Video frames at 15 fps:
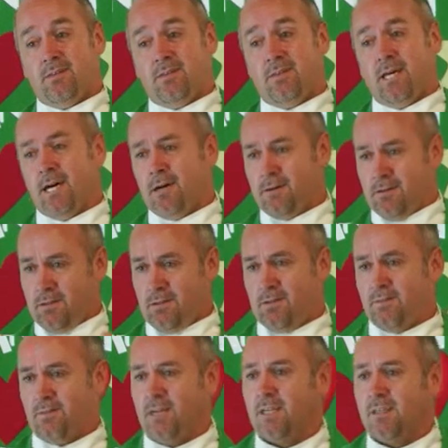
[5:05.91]
Now, the
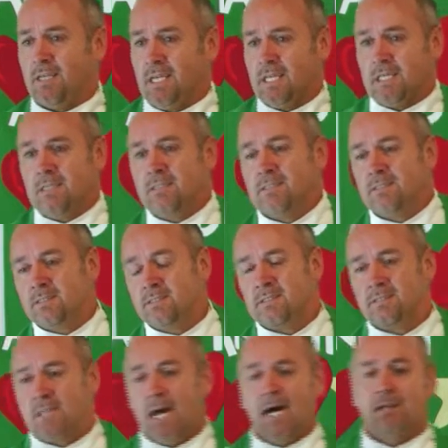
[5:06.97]
funny thing
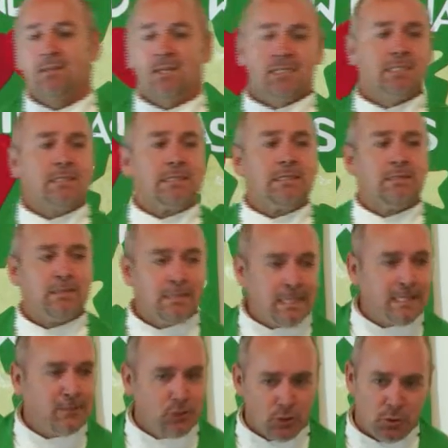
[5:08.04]
is God doesn't
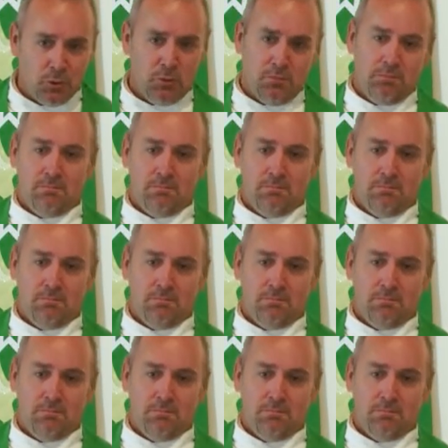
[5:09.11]
need you.